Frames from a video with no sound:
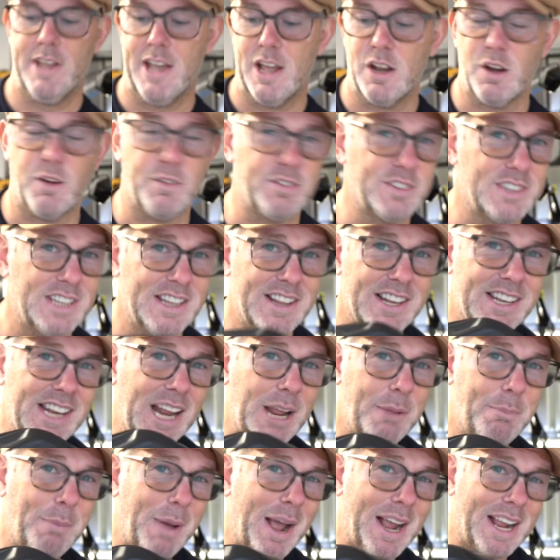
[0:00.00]
and obviously the
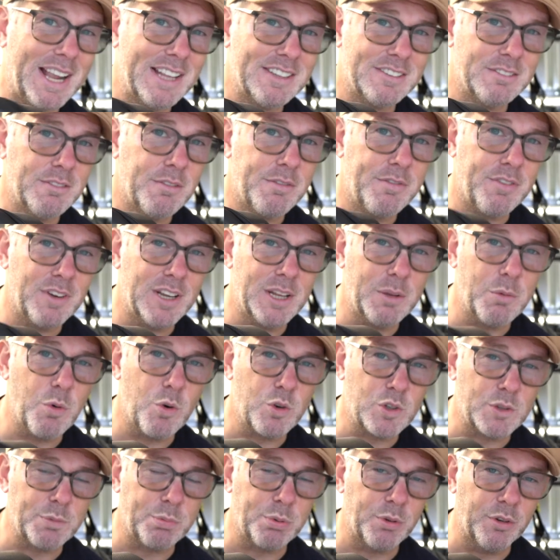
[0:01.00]
day pack isn't fully
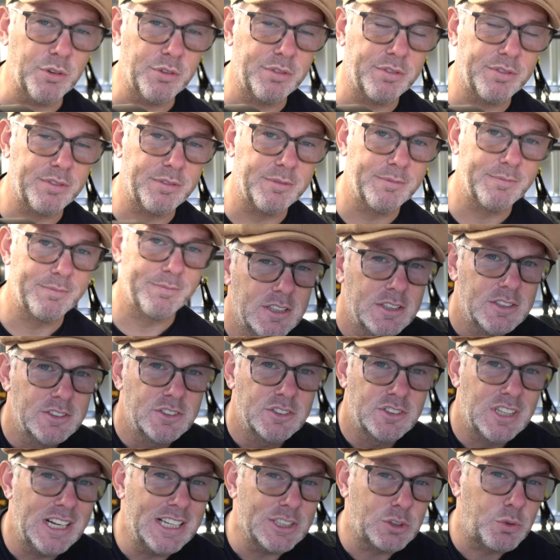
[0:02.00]
waterproof.
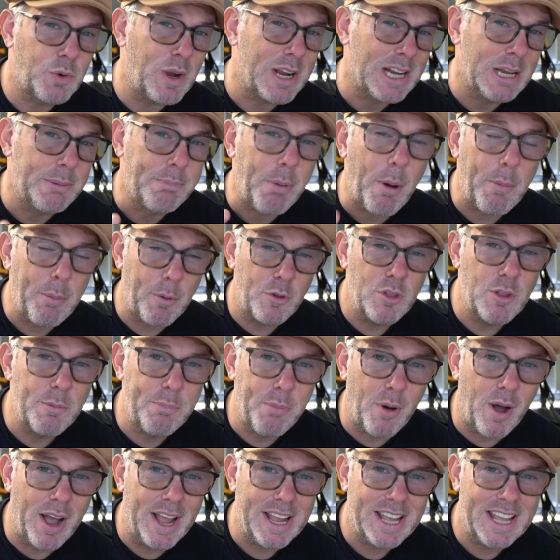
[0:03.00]
So let's quickly pop it on the
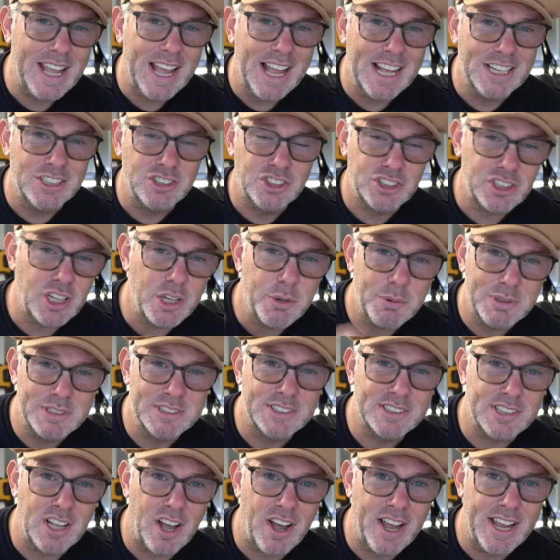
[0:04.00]
bike and show you
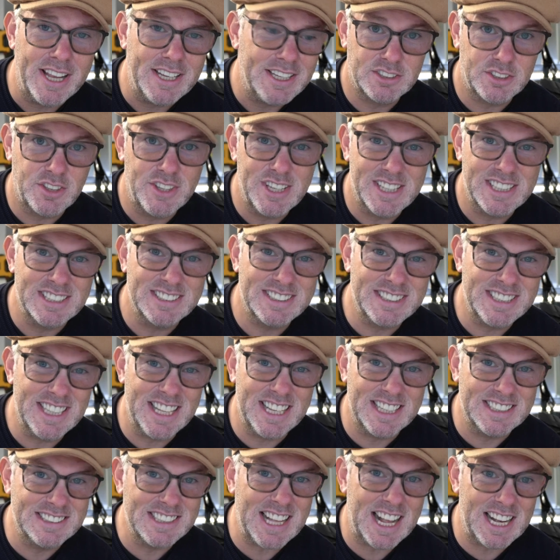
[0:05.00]
inside so you can see
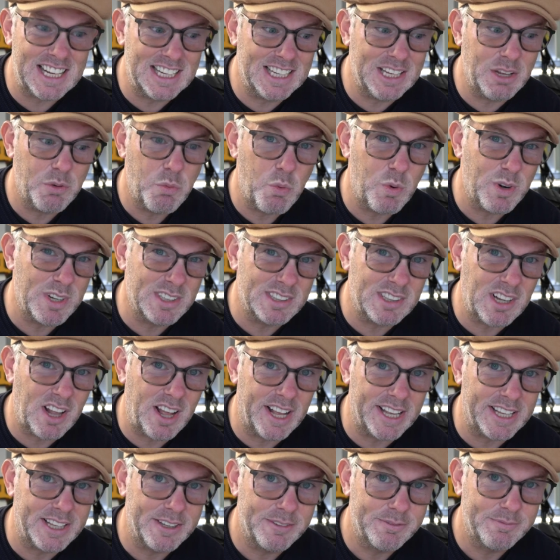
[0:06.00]
exactly what it's
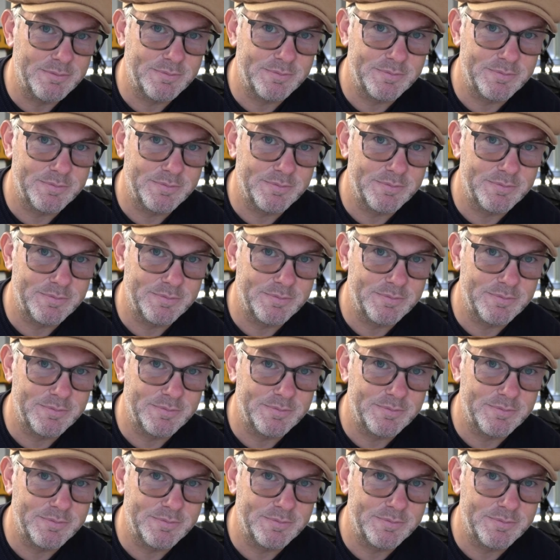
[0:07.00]
like.